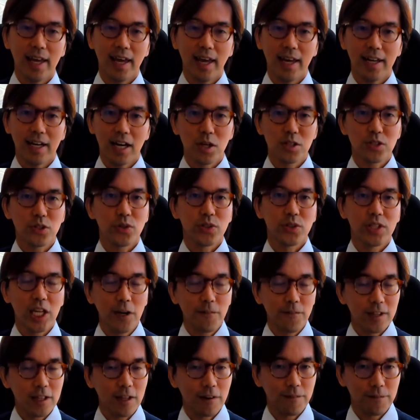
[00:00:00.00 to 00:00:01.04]
and also
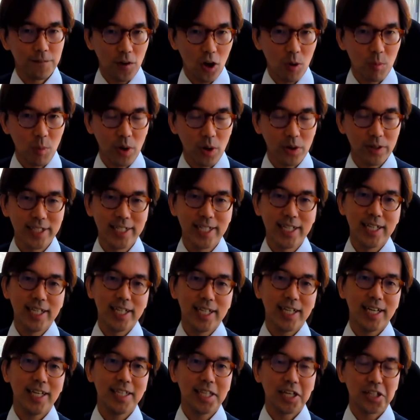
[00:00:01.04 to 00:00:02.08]
deal with the FOMO
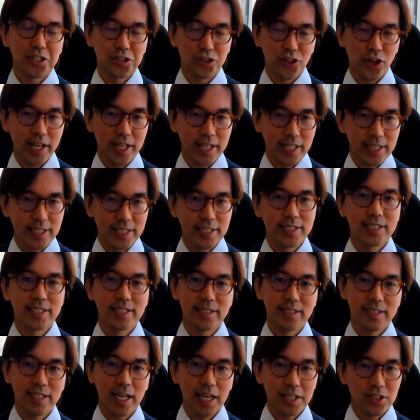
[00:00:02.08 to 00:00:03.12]
in the trading
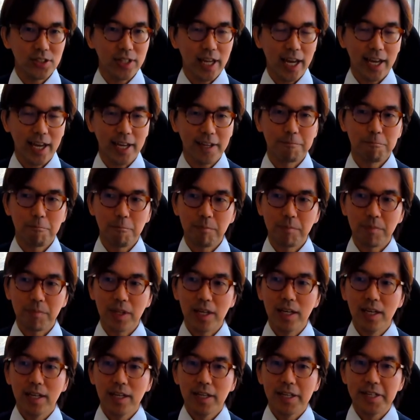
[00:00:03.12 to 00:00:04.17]
day-to-day.
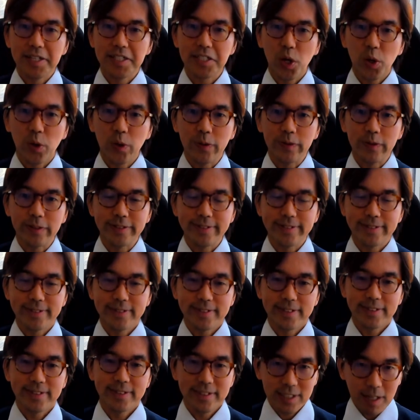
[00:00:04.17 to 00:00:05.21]
So
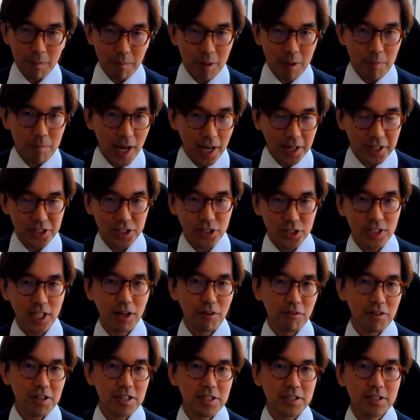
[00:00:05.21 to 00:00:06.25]
coming back to the
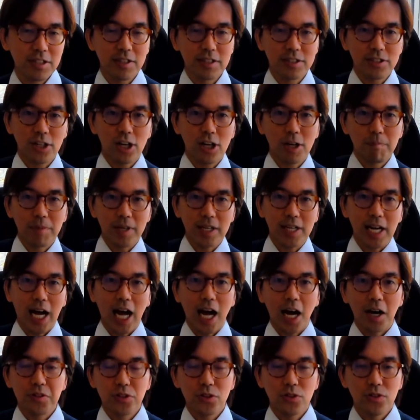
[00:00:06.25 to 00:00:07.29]
original topic,
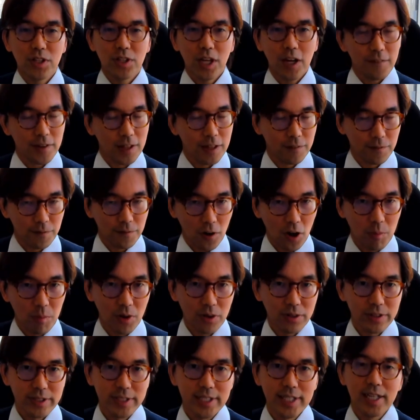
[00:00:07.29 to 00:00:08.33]
how to deal with
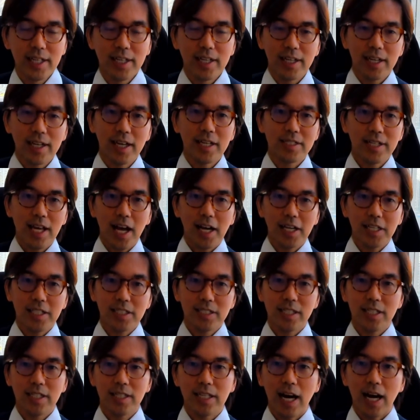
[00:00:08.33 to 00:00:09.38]
FOMO is
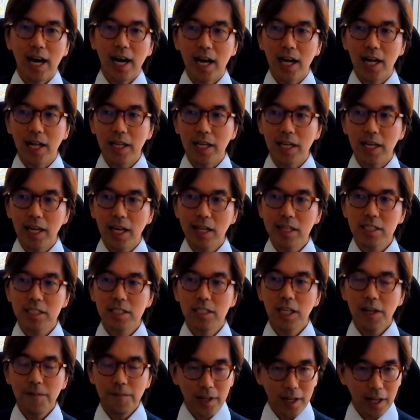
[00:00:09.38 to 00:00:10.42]
actually, uh, it's
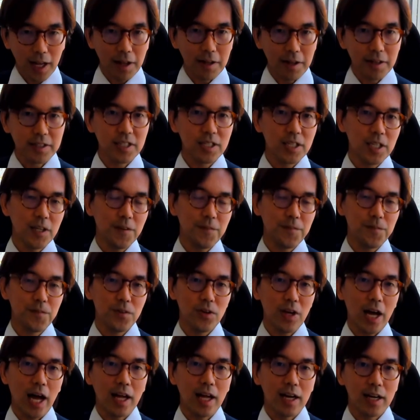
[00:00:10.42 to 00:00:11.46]
difficult if
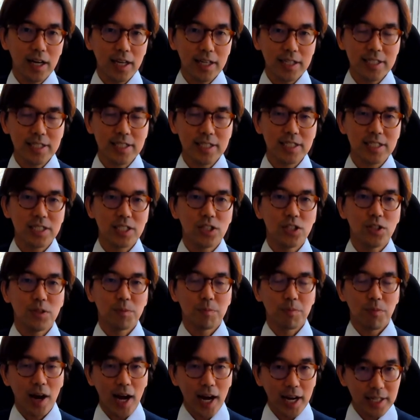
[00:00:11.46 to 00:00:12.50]
you, unless you
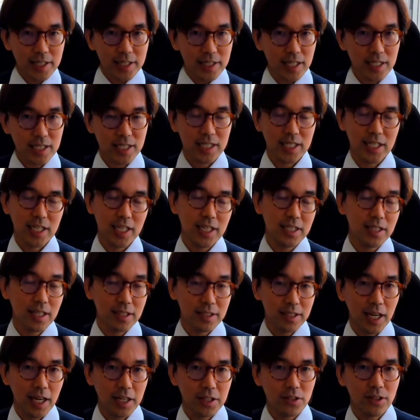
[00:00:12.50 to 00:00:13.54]
practice in a
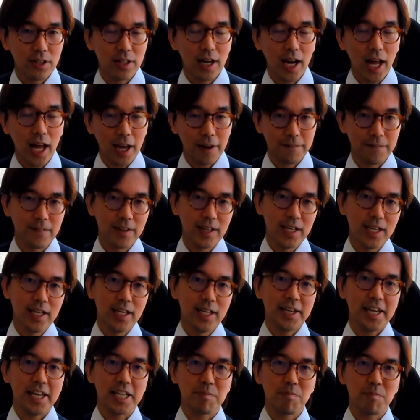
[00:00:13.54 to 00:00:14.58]
day-to-day life,
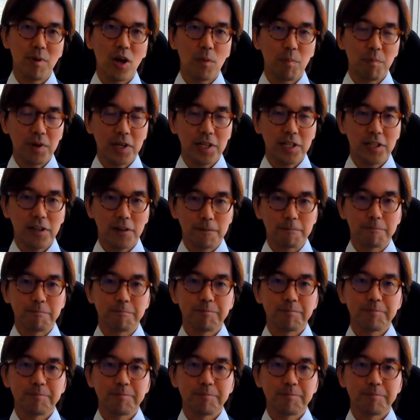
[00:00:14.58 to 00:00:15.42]
is my opinion.